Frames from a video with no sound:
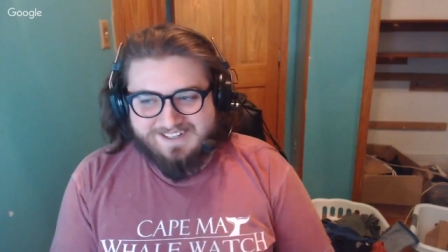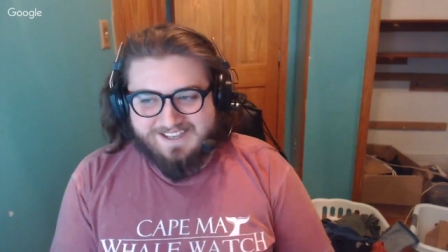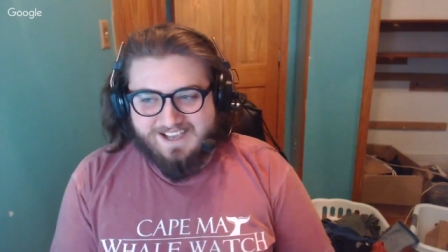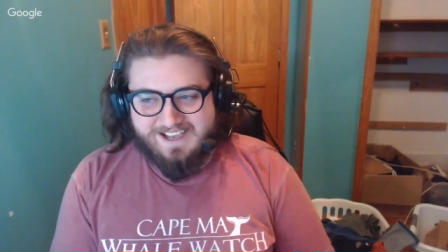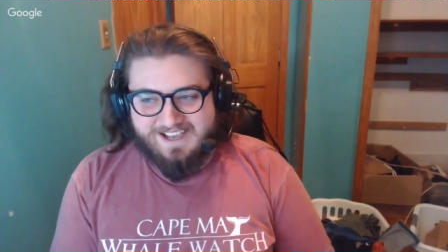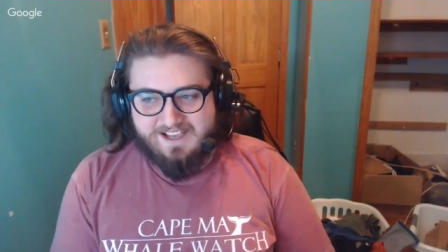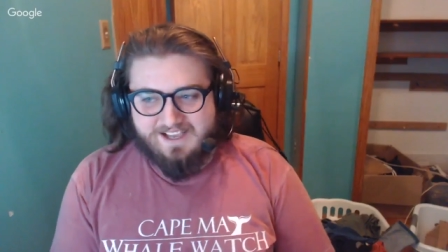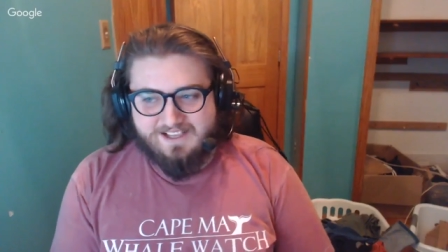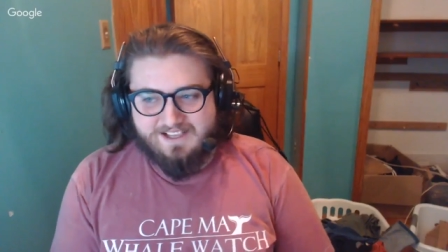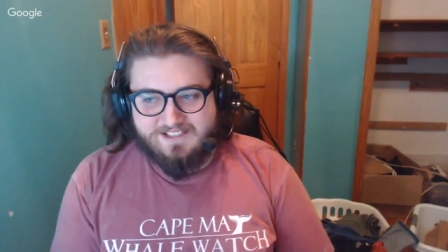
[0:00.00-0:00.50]

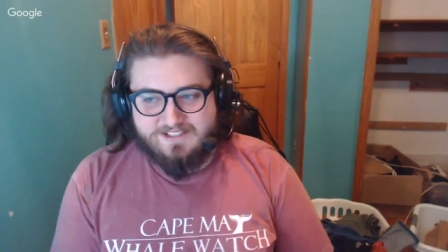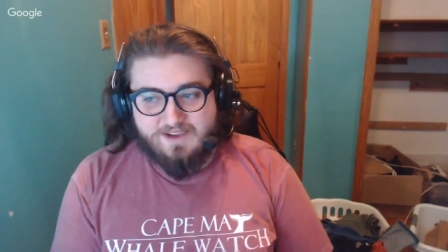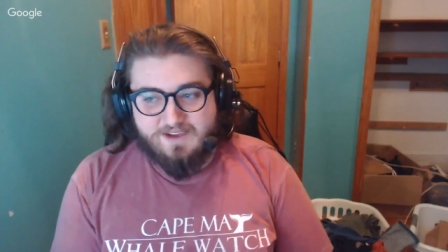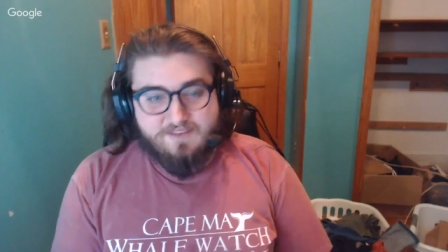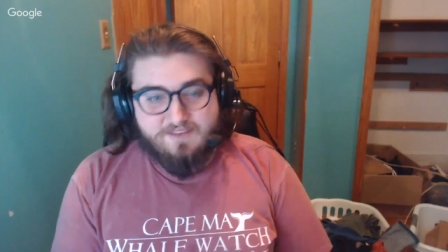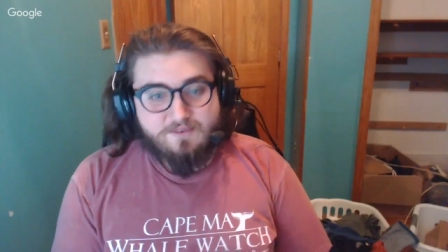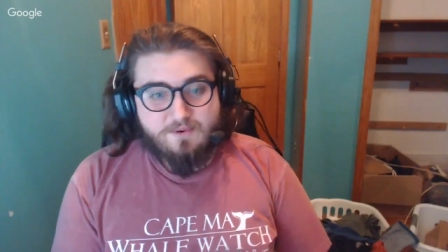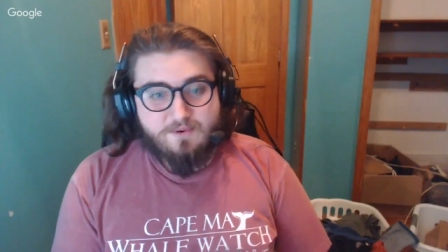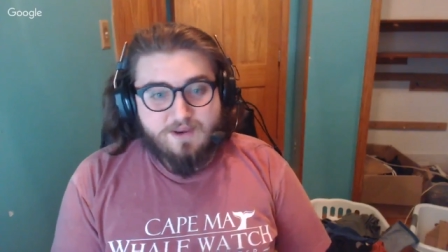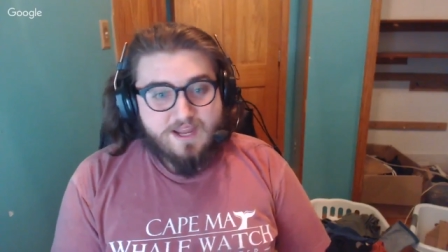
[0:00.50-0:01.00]
Uh, so
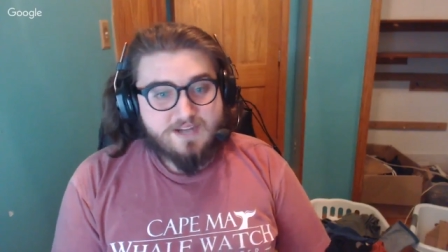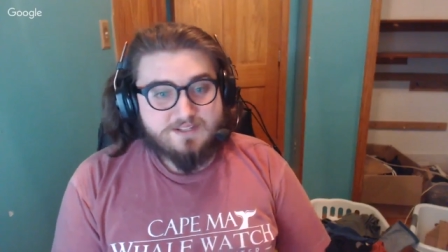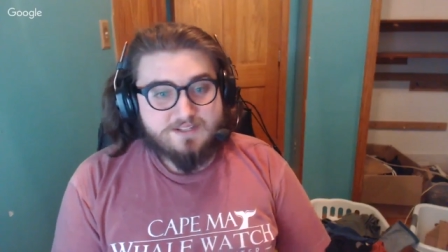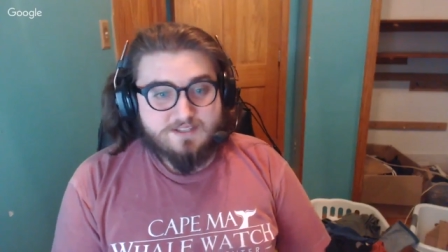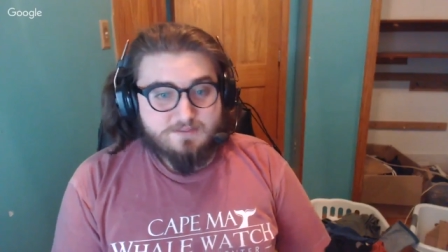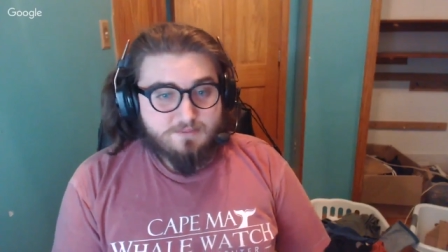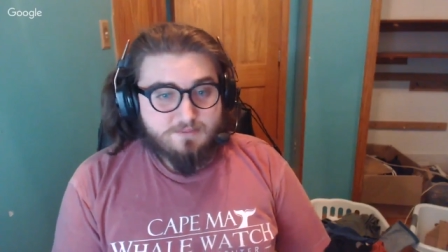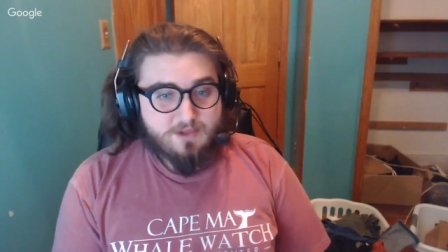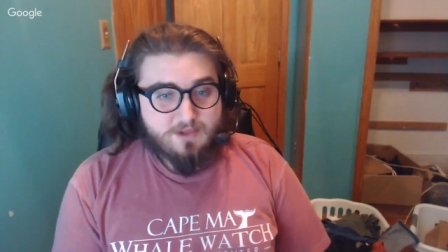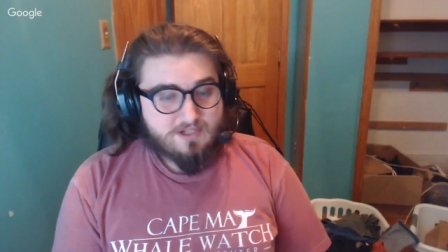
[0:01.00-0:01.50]
everyone
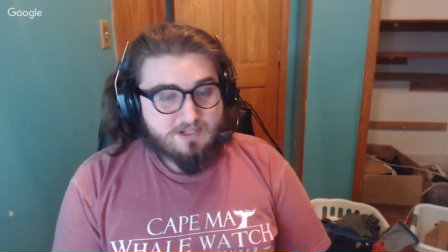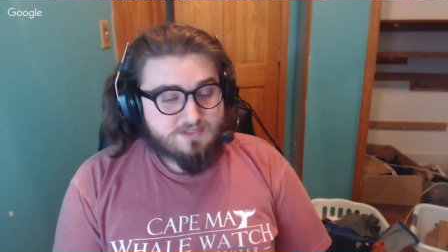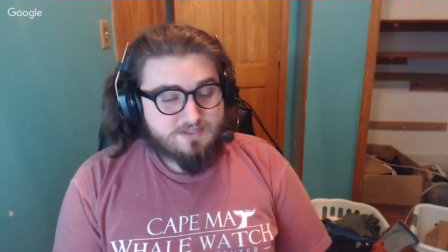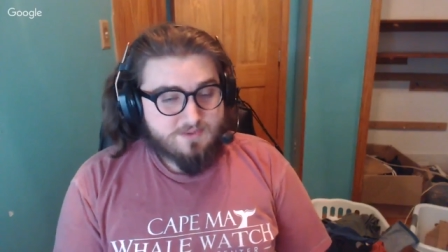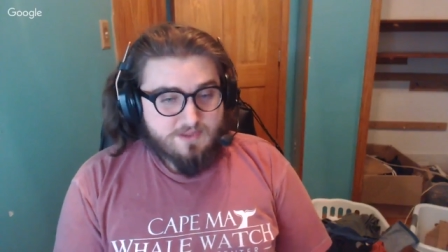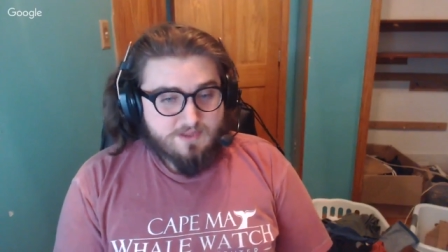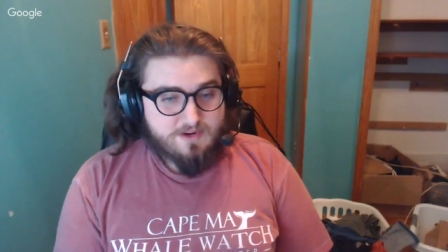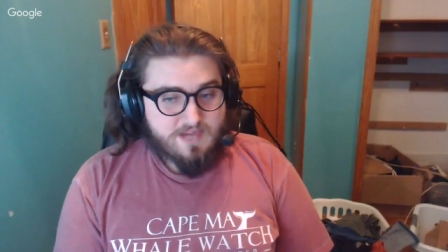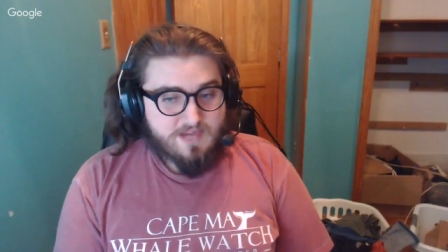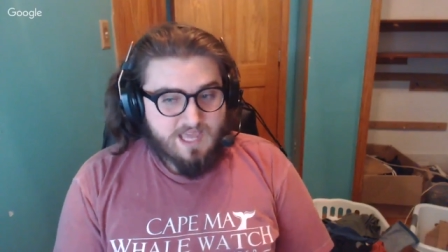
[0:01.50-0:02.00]
actually blogs
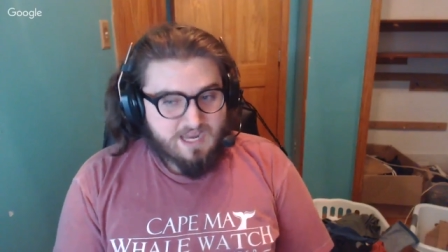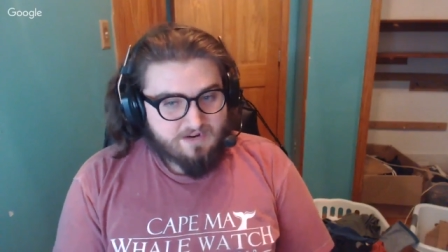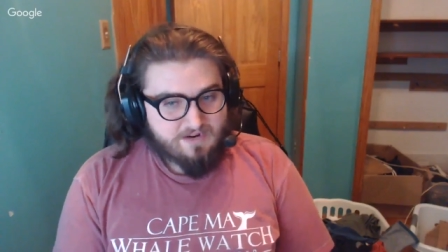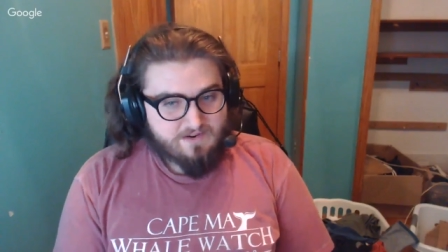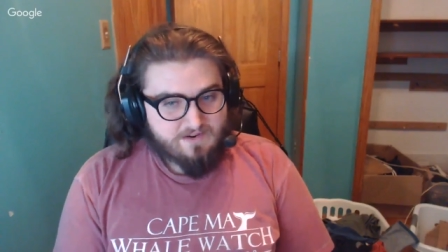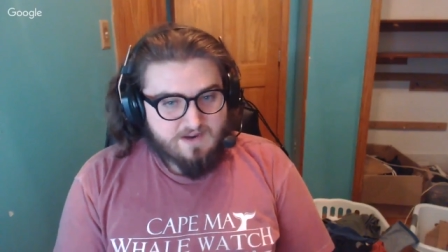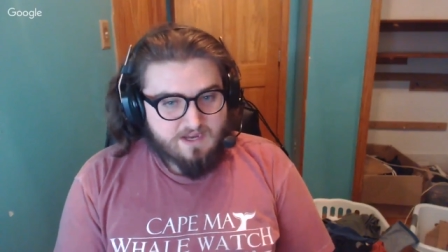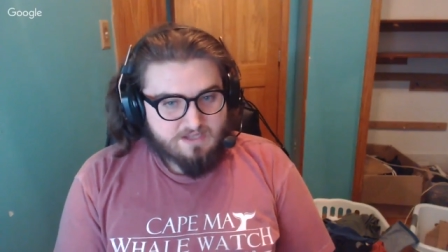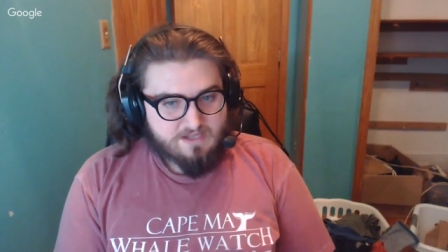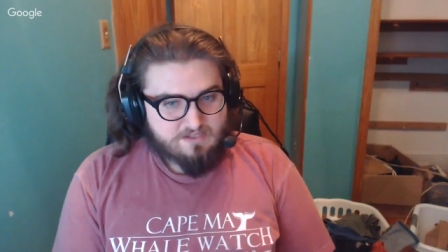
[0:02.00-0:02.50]
while they're in Hack
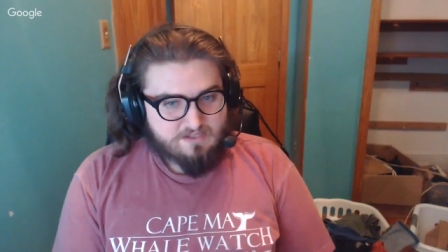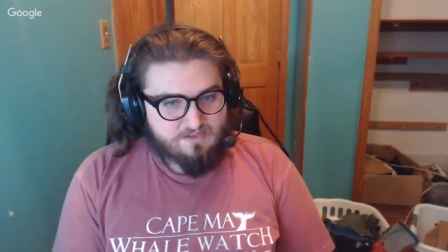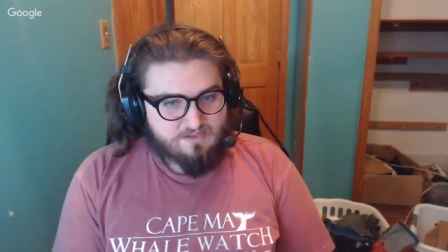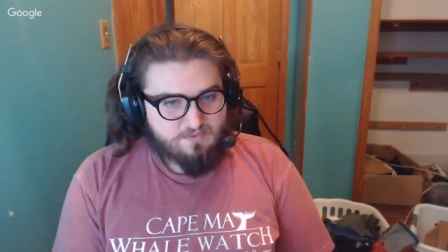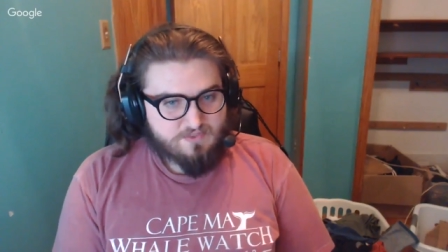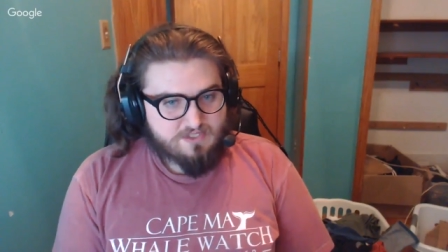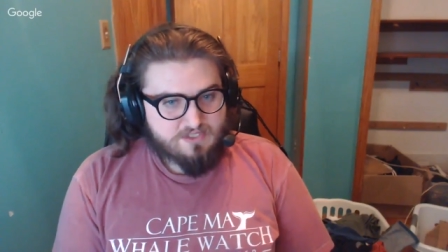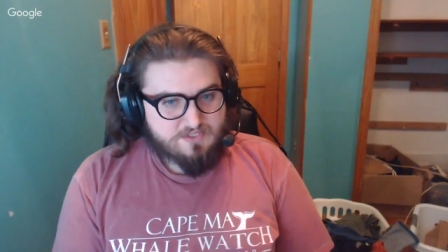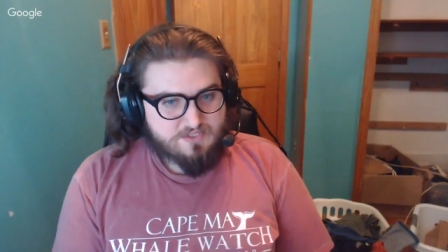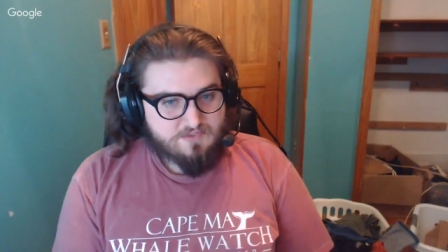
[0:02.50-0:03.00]
Reactor,
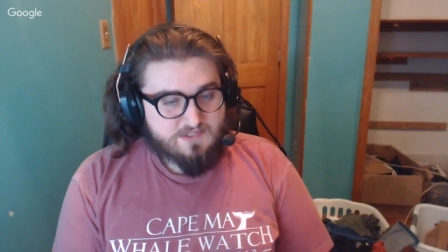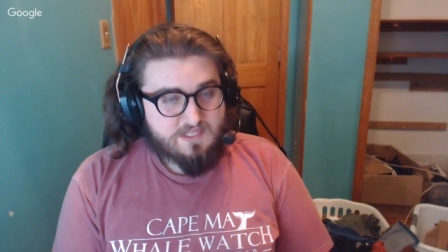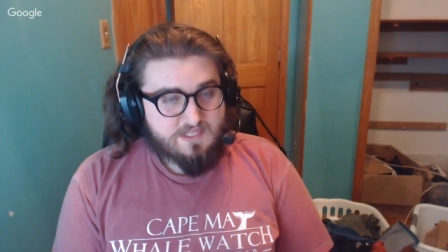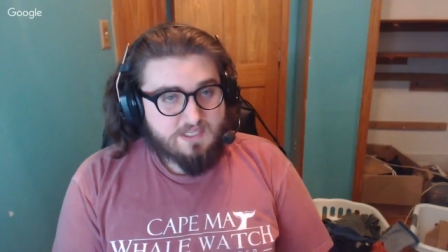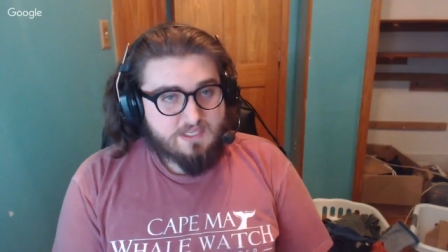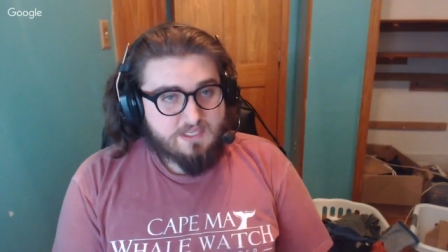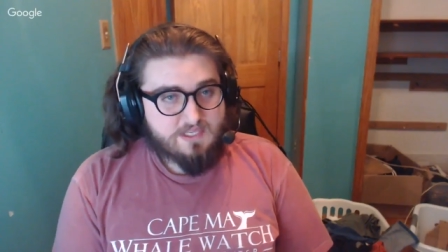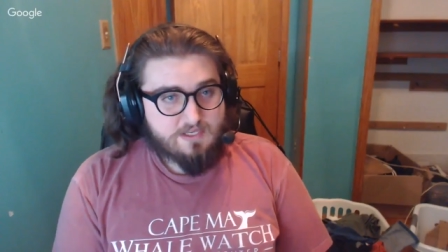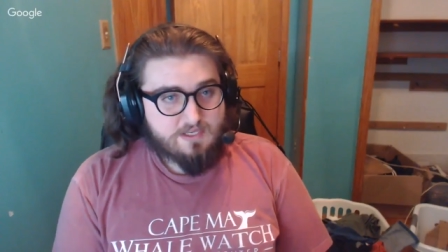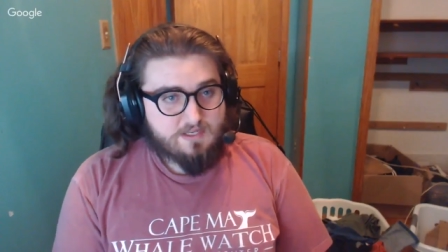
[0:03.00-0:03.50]
which is really
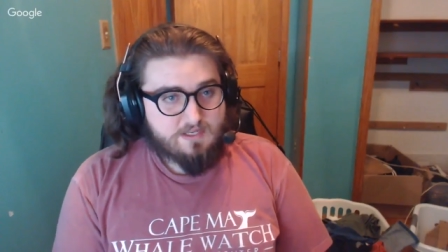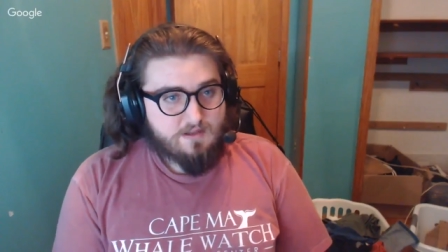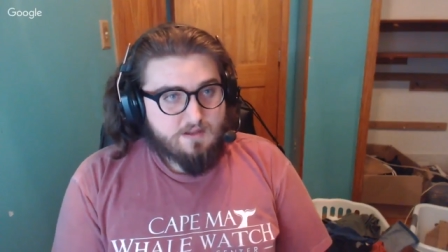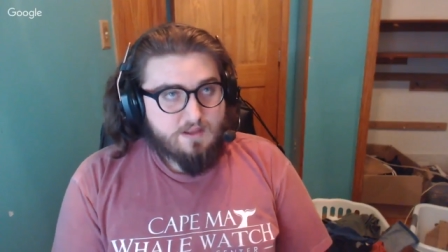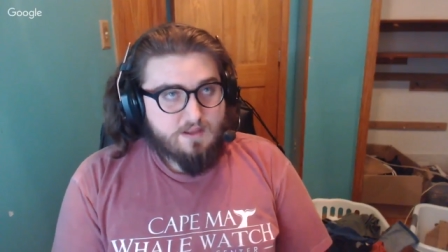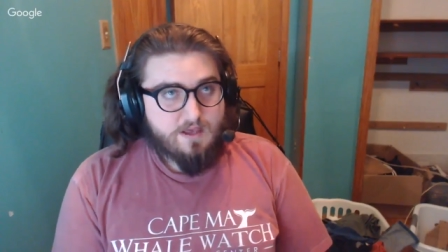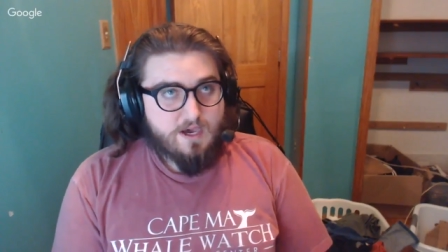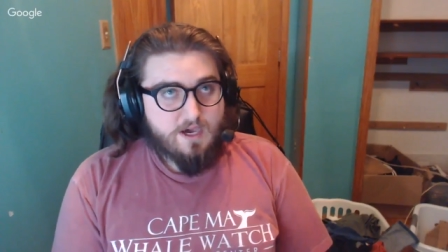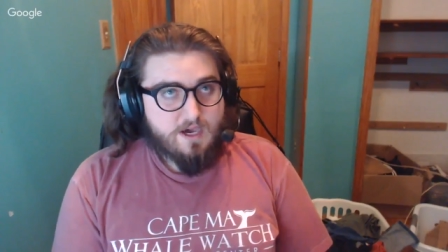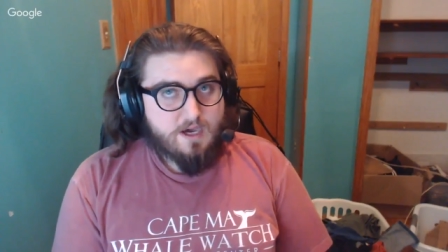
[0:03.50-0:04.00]
good.
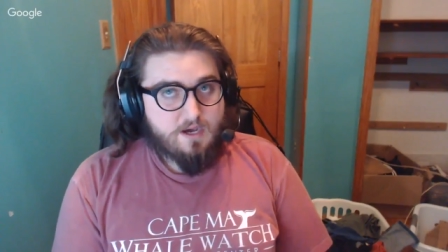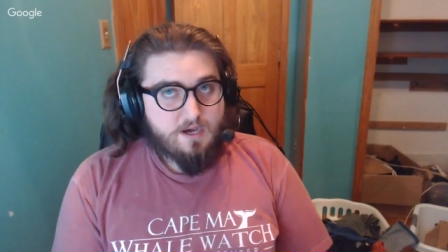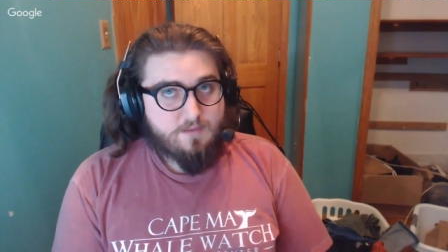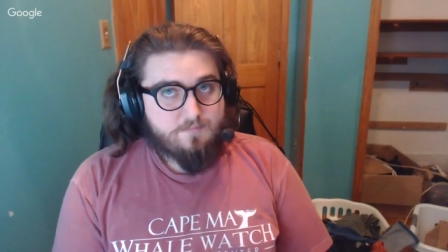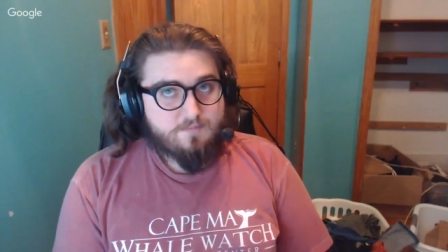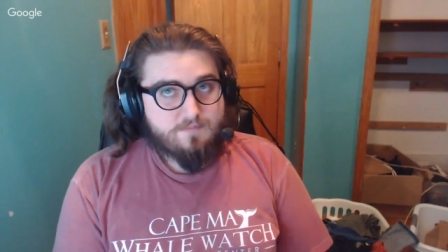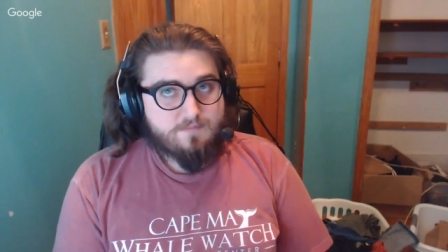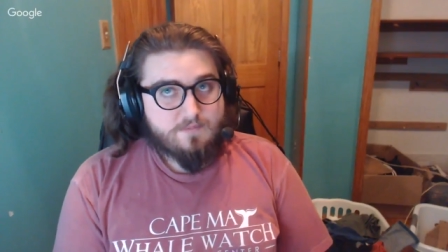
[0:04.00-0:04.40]
Um,